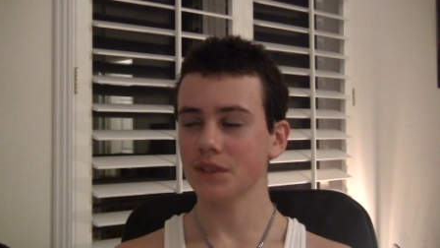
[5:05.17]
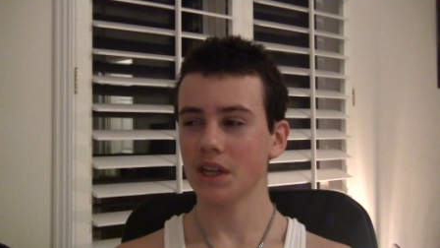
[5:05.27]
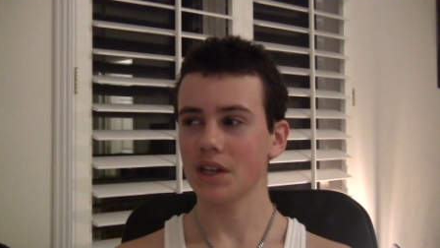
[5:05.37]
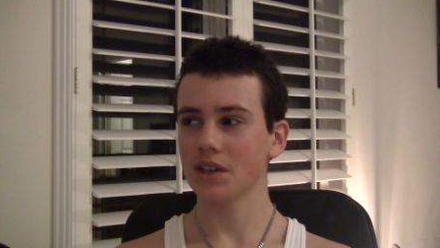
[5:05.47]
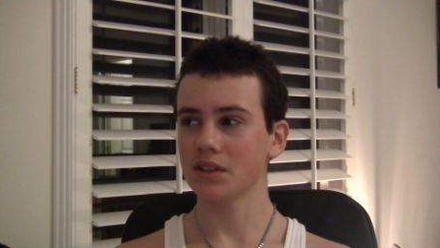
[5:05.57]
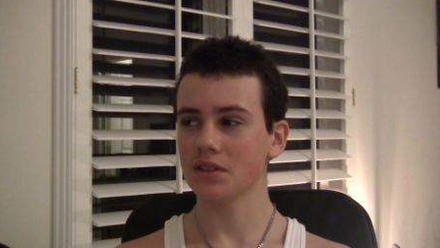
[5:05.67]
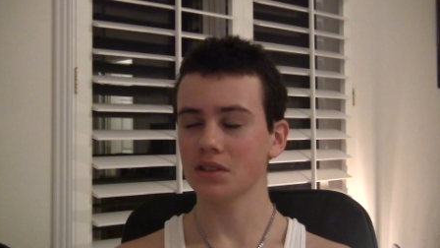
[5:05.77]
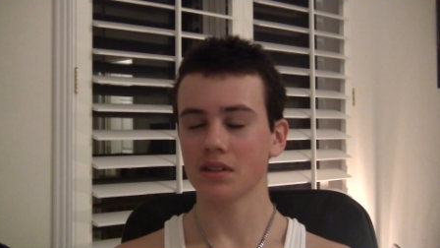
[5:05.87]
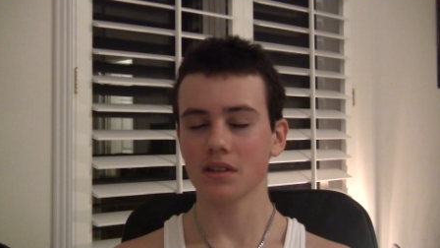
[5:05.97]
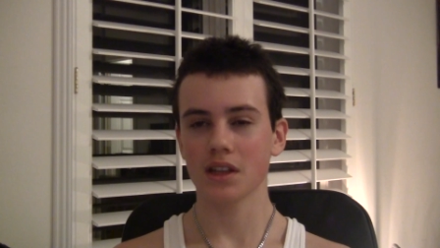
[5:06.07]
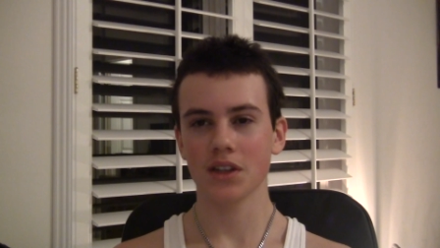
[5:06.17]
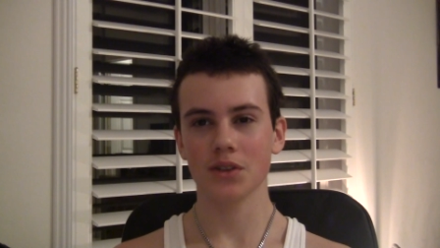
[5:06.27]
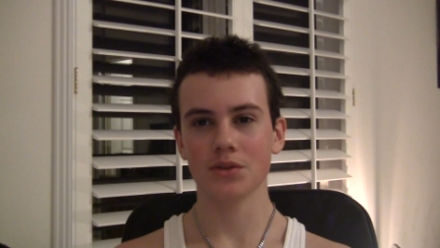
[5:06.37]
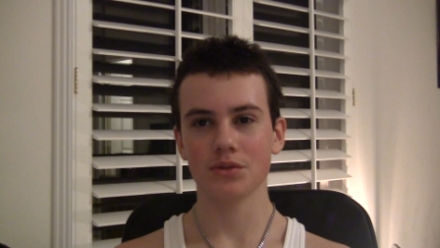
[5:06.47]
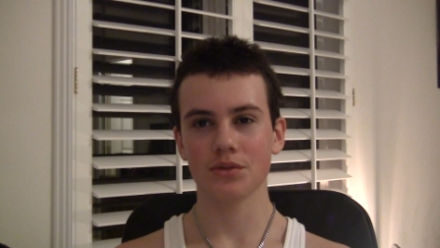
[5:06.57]
yeah, thank
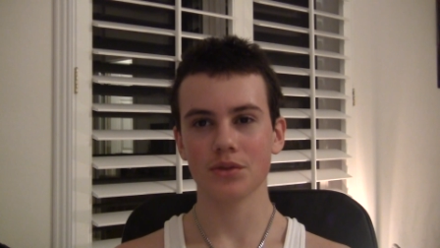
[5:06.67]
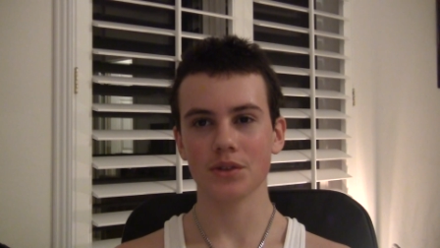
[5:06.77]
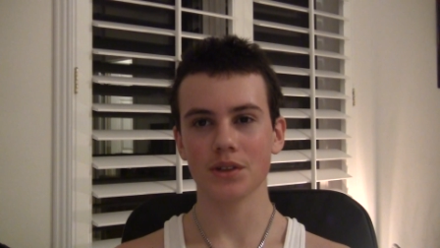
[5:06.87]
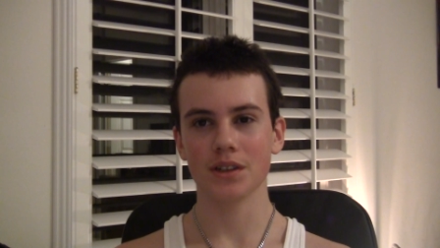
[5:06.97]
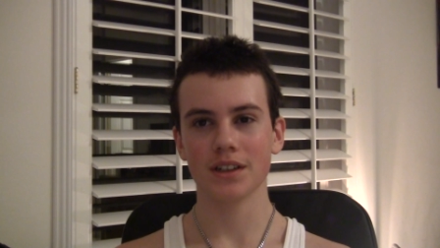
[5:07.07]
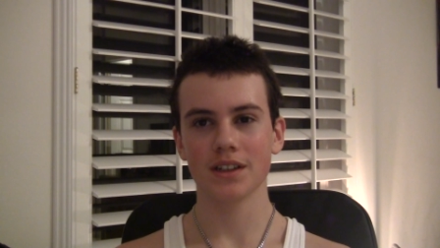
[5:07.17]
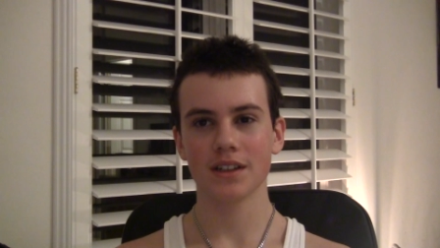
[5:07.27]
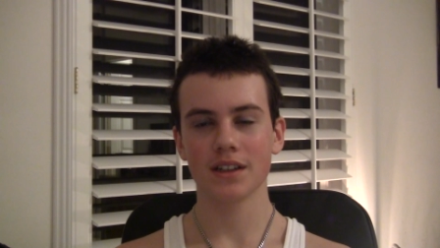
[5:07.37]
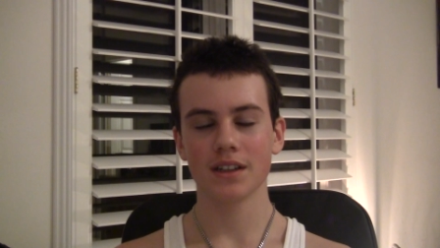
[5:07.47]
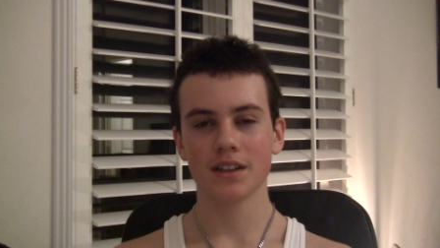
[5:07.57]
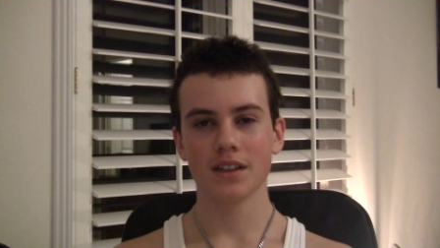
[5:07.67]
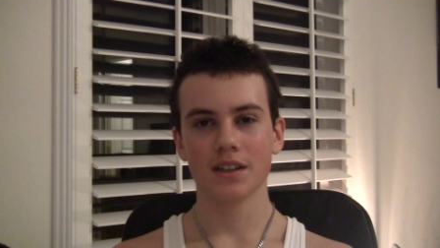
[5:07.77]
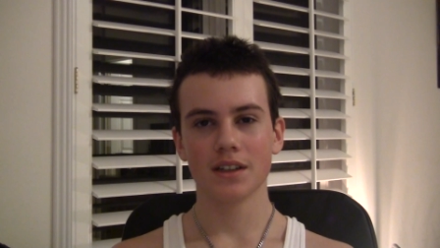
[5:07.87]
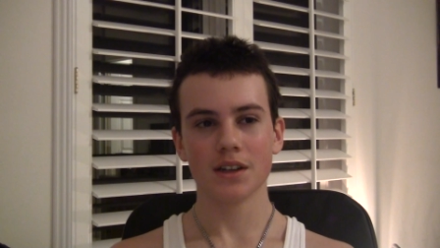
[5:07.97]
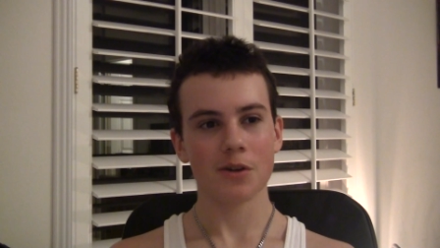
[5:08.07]
you for
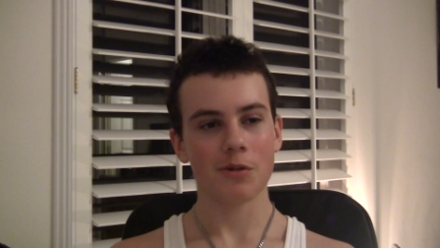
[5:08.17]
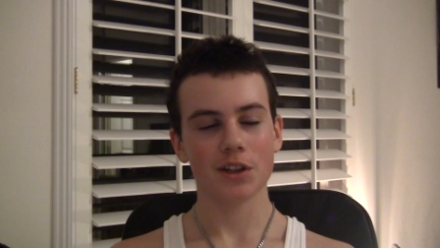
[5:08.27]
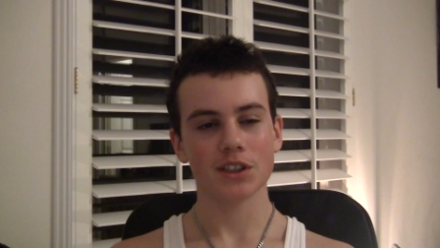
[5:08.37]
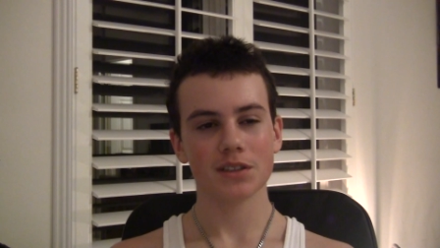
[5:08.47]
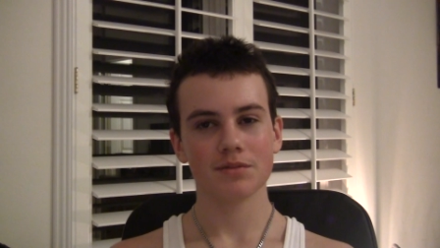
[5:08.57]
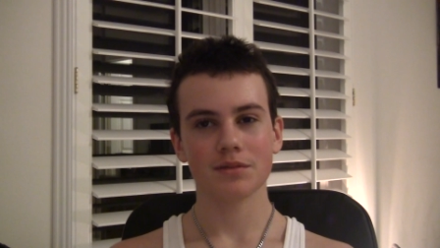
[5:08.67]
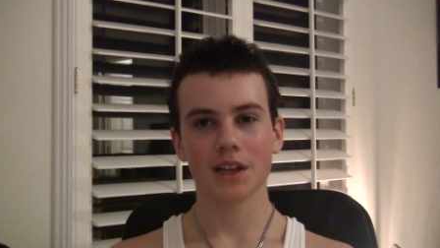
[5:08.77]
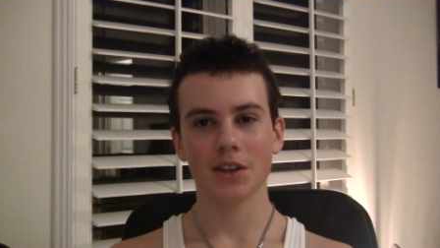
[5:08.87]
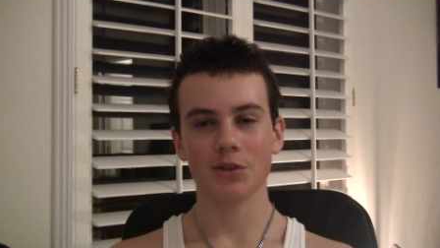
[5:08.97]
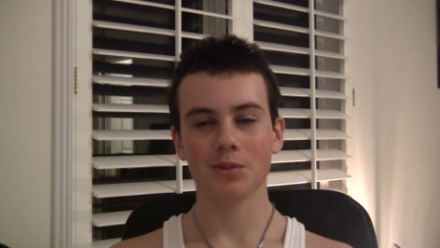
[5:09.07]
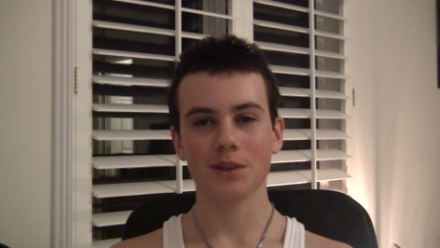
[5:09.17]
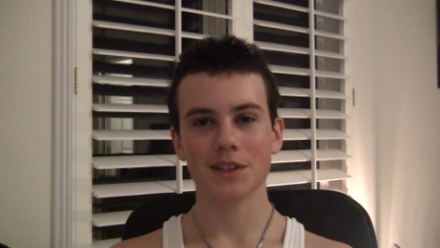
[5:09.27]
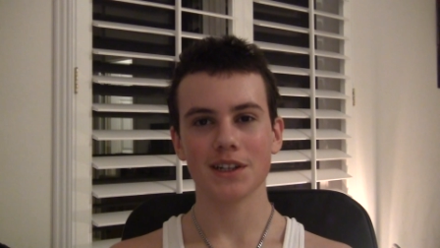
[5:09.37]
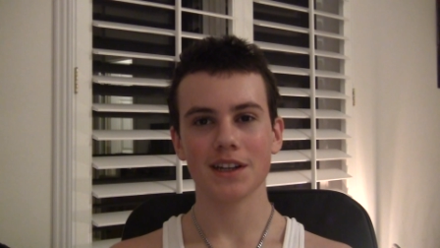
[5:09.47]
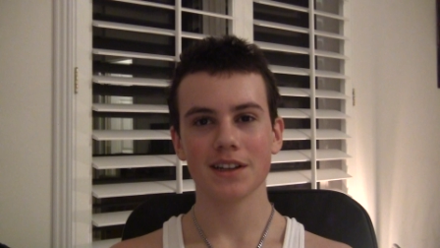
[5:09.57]
watching. I do
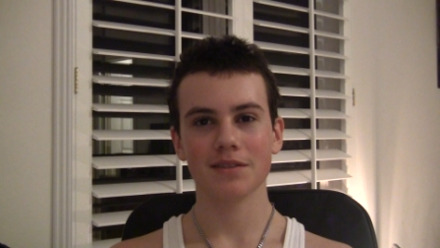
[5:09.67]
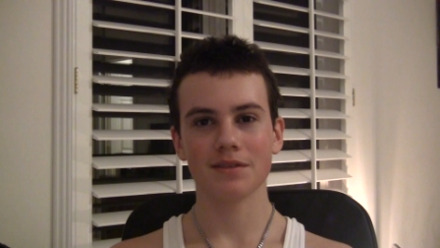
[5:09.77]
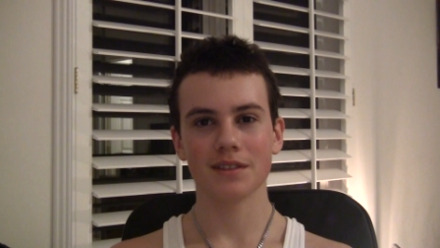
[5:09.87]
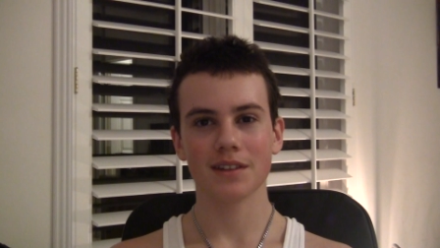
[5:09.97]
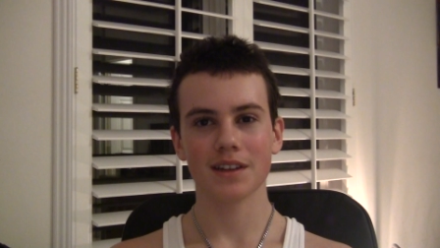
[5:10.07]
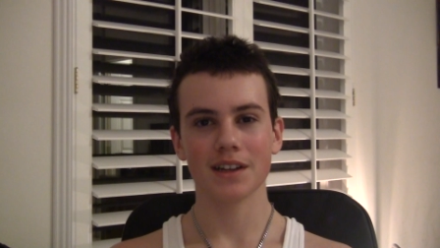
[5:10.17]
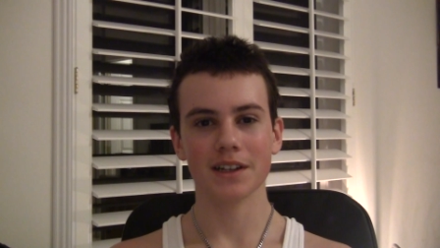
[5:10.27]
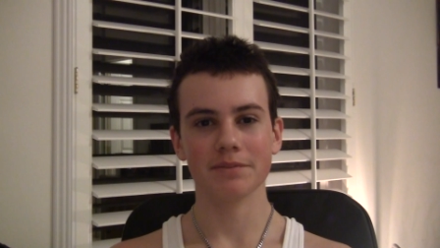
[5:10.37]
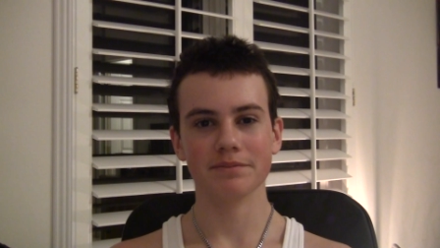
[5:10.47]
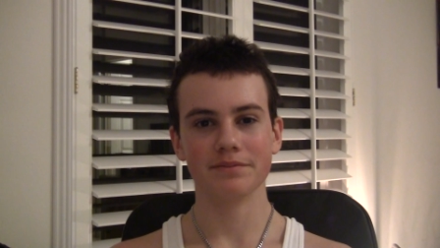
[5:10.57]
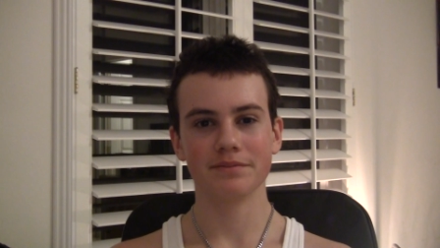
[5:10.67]
appreciate it. Um,